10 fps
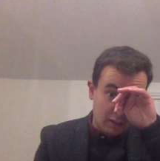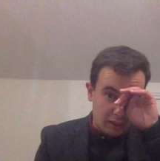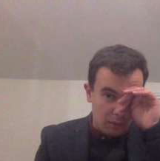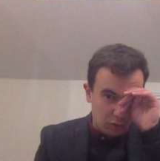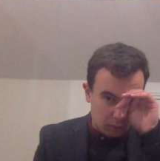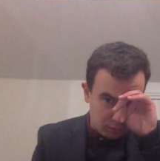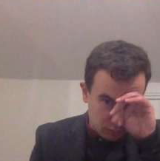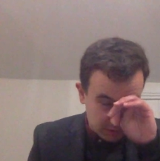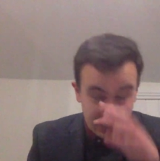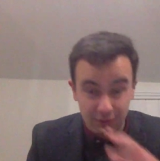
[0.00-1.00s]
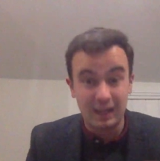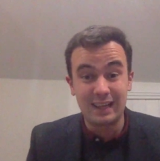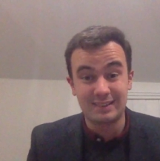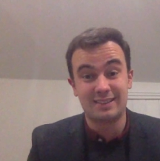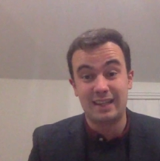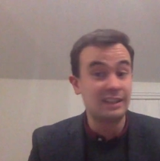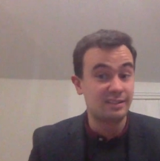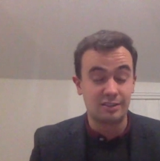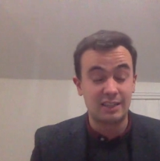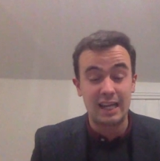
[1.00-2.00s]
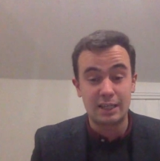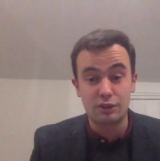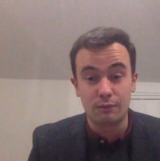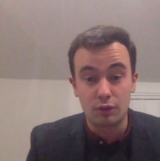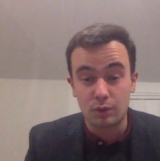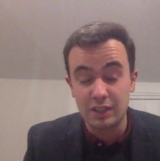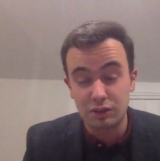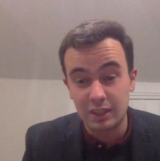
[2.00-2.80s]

Like I'm going to put him down as as the selection for the race.